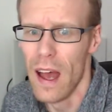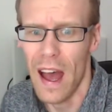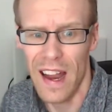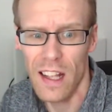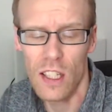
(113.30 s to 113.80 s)

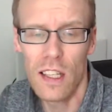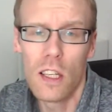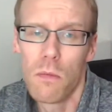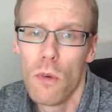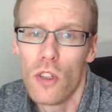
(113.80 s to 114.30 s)
And actually,
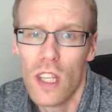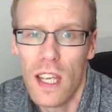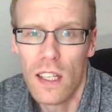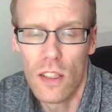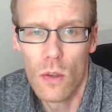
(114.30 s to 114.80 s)
it's much
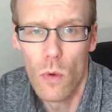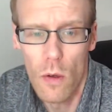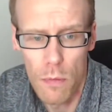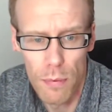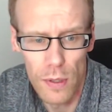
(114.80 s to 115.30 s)
easier to
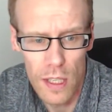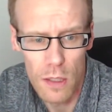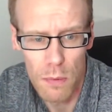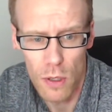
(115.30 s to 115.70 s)
work with plugins